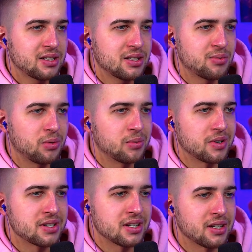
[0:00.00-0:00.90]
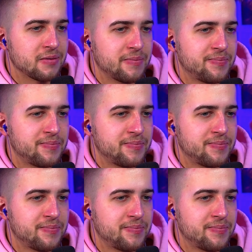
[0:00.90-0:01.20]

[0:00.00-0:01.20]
That's what we want to see.